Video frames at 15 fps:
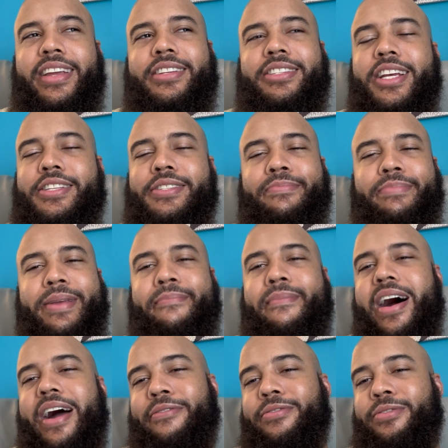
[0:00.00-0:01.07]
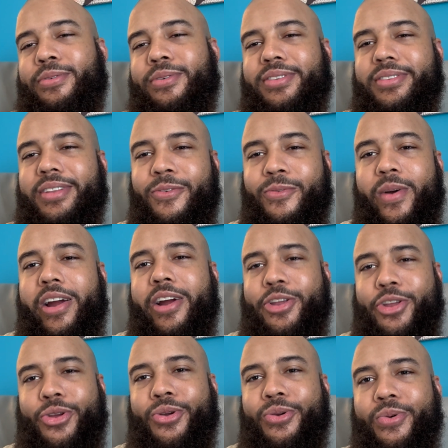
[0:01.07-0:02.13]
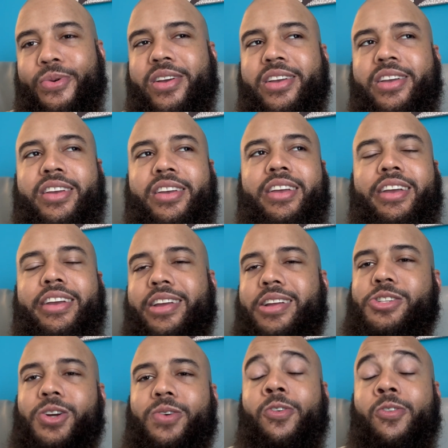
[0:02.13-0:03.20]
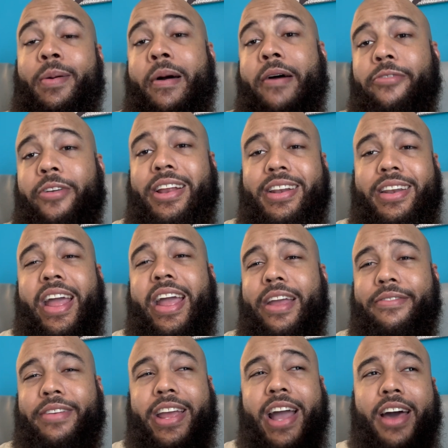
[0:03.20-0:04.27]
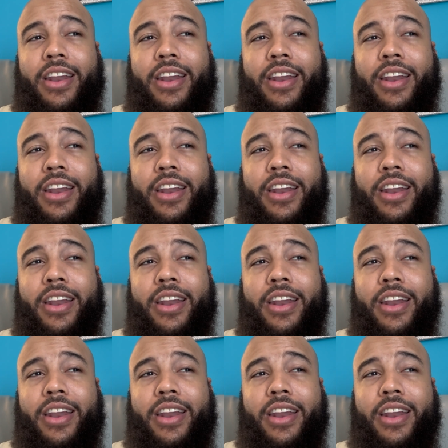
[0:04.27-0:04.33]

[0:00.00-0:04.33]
just be mindful of where you get your room. Like my friend Dave, he got